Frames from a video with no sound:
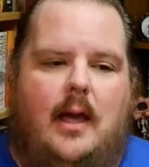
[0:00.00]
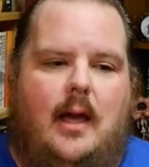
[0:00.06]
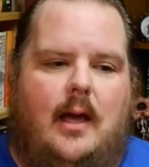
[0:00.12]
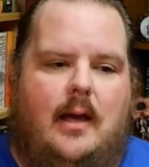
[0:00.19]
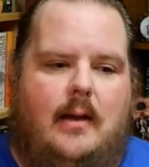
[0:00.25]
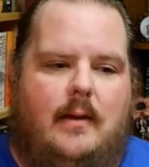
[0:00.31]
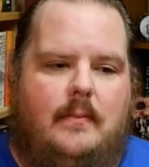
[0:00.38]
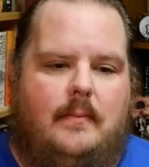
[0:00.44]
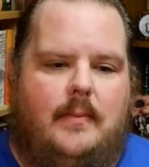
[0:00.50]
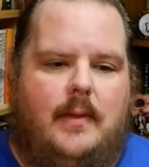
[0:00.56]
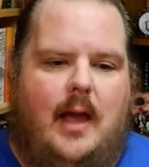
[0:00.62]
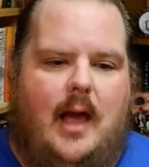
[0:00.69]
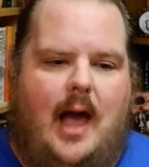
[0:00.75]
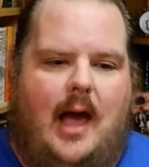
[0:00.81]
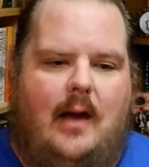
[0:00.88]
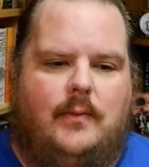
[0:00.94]
Um,
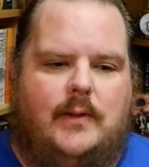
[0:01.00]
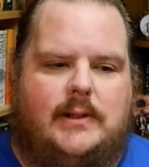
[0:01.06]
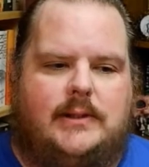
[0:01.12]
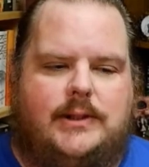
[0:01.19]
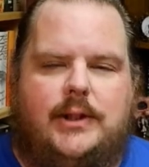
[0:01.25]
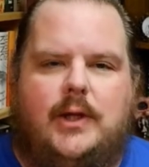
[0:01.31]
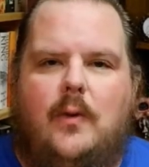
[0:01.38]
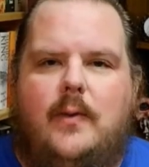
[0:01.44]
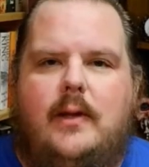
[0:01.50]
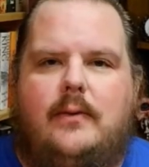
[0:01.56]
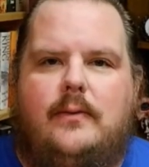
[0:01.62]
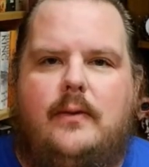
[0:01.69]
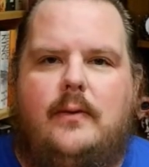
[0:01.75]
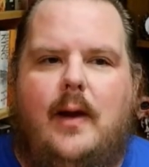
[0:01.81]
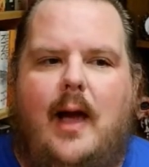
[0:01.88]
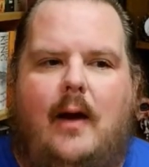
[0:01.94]
I was going
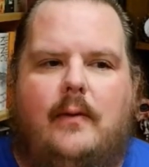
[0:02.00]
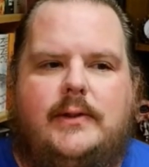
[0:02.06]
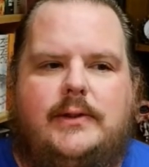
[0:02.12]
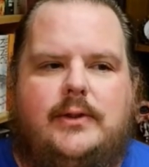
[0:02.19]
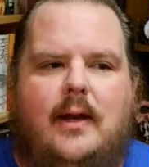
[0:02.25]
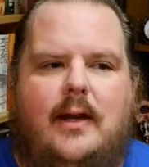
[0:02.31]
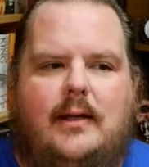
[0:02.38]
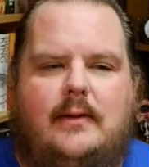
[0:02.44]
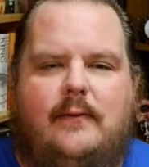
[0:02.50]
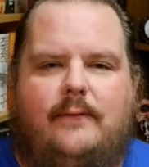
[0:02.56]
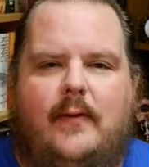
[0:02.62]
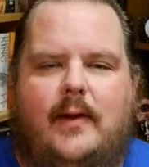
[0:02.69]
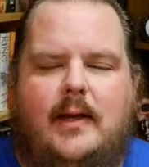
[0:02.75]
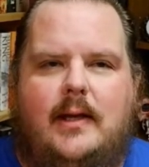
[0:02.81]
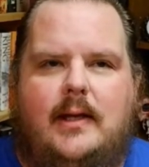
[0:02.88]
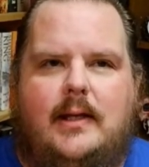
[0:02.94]
through, I was trying to
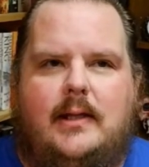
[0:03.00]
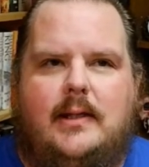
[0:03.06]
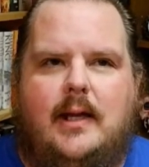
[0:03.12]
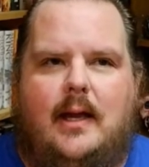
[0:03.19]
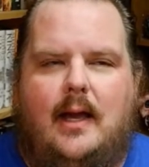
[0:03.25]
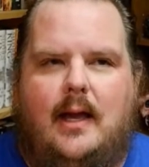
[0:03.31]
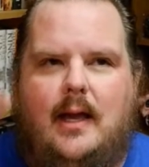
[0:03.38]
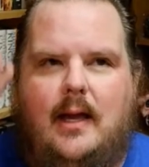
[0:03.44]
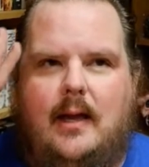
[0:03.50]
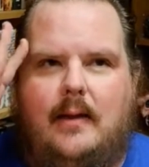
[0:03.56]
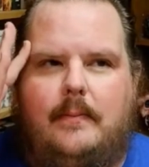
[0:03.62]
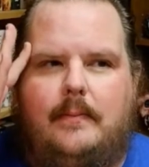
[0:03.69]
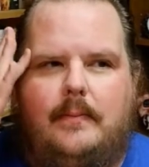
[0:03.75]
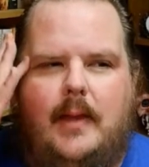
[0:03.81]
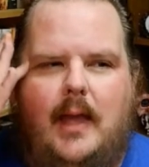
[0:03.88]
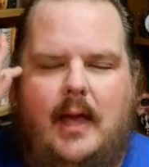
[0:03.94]
find
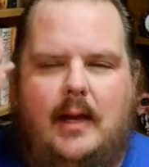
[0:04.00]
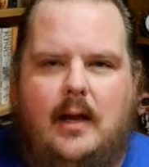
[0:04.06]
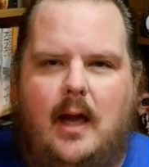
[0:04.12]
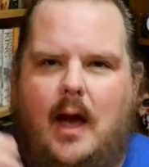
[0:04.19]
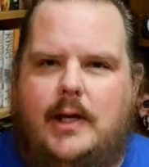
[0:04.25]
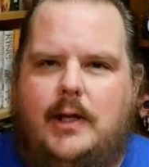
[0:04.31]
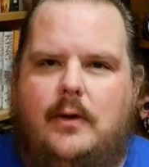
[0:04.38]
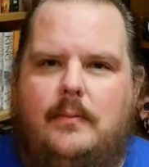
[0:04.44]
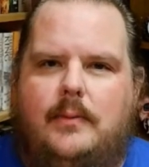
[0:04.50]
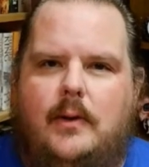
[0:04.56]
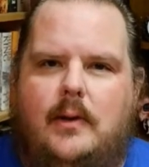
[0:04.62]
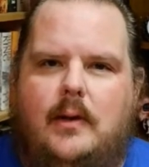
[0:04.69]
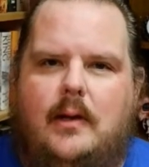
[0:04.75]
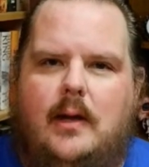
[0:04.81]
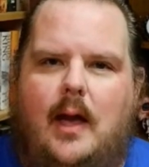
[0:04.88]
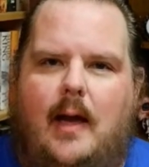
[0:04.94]
uh, an
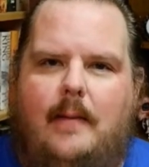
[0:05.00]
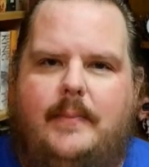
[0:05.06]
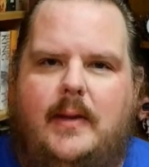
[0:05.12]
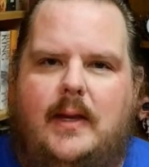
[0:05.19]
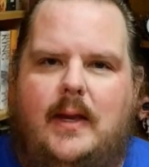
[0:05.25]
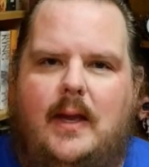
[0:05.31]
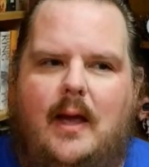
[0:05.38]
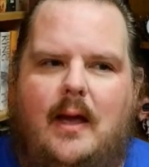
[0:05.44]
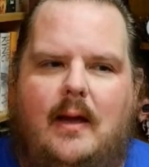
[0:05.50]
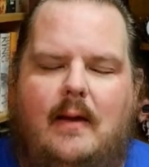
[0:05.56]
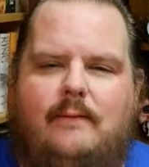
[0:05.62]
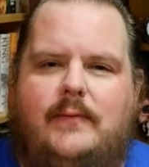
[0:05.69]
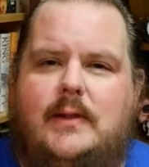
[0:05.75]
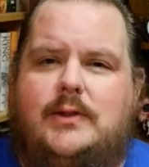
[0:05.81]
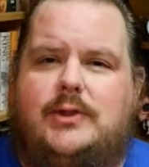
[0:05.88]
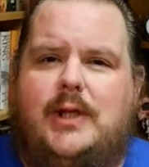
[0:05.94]
audiobook copy
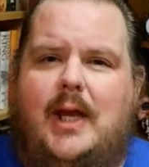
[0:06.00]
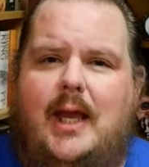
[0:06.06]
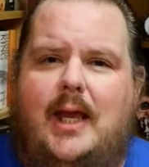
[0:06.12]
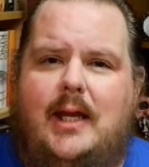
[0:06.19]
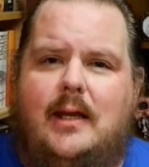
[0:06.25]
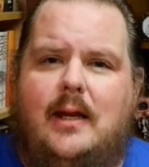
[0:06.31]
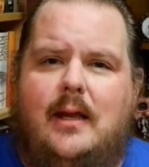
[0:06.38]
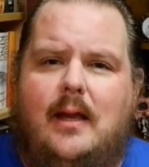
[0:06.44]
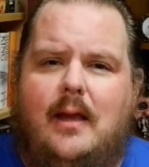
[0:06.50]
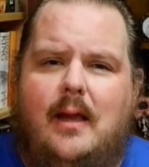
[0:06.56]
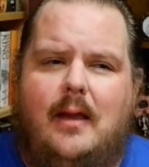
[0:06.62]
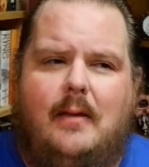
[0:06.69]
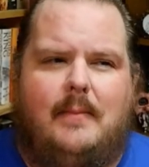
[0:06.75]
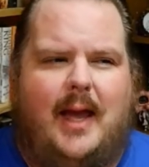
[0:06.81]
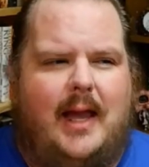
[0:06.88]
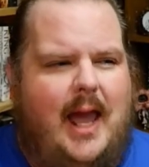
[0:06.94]
of The Chain
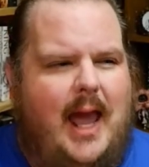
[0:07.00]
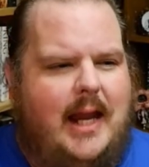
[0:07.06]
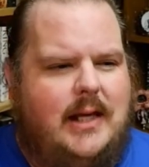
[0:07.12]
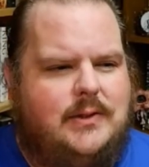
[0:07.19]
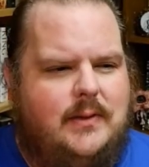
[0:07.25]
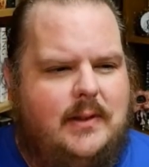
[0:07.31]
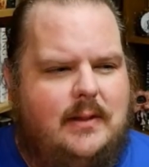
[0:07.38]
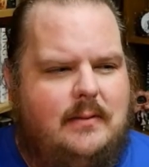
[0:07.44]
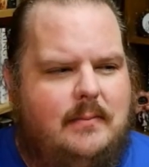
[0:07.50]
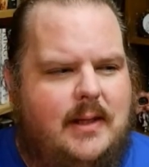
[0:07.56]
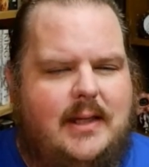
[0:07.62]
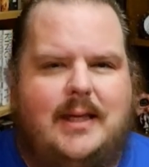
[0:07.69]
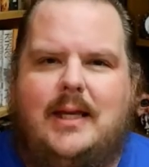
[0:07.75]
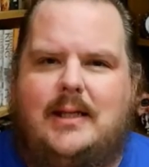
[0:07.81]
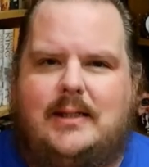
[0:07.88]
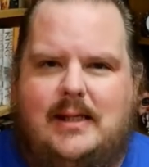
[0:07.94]
by Adrian
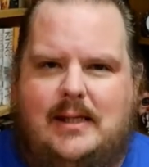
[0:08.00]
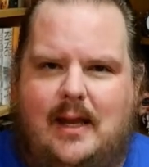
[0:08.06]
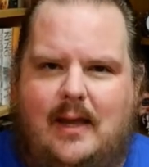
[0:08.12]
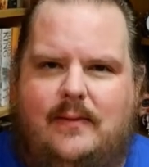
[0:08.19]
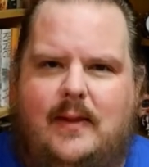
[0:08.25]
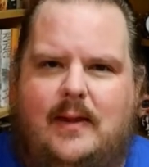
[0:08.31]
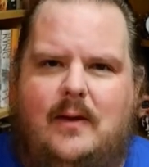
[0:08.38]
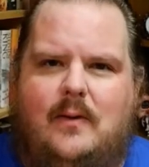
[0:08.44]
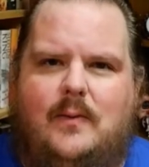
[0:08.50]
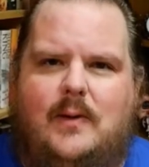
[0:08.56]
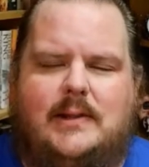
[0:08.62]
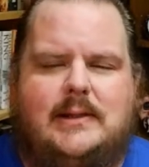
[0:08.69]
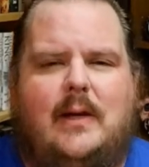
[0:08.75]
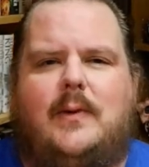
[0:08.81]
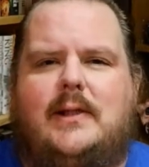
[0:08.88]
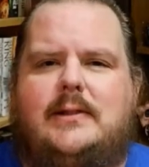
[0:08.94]
McKinty, I think it
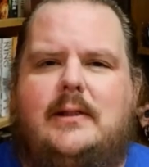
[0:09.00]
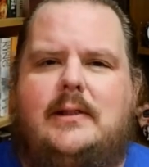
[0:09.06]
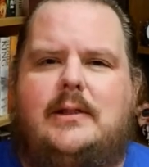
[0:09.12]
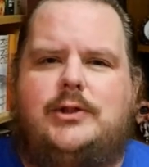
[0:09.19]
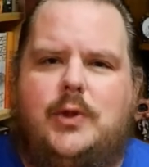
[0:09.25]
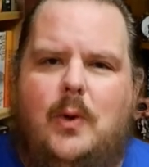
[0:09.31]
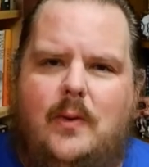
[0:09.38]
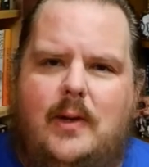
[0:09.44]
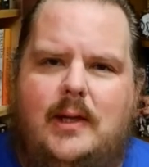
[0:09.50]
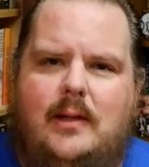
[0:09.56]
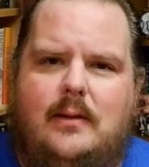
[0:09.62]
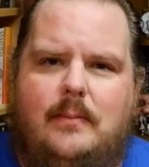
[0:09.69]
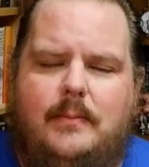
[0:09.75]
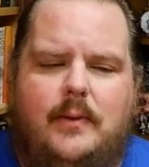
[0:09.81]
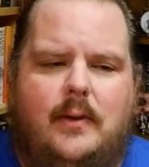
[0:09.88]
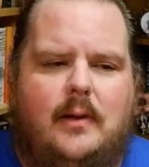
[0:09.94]
was. I wasn't enjoying
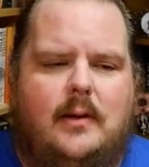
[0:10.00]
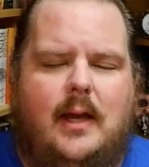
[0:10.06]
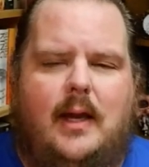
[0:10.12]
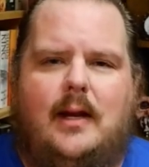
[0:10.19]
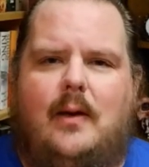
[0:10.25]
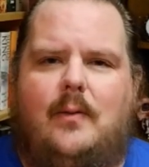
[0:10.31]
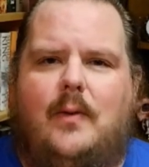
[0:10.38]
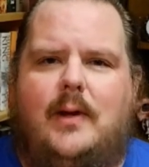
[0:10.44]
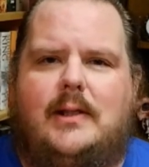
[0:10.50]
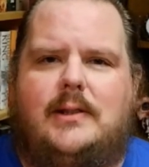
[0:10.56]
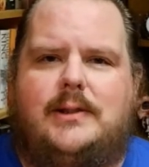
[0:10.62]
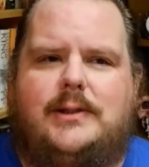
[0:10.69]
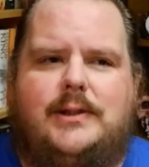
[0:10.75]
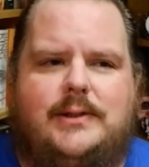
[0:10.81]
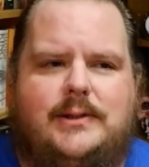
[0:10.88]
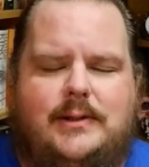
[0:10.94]
the book, and I wanted
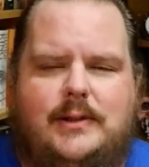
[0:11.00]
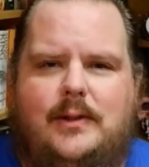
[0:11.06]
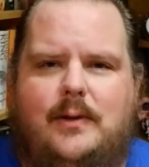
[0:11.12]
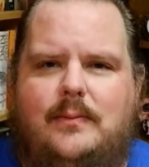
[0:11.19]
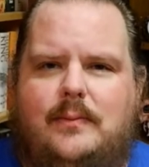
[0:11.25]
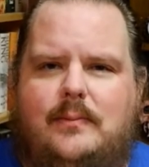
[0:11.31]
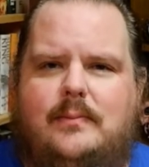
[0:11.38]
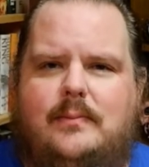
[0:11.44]
to just, you know,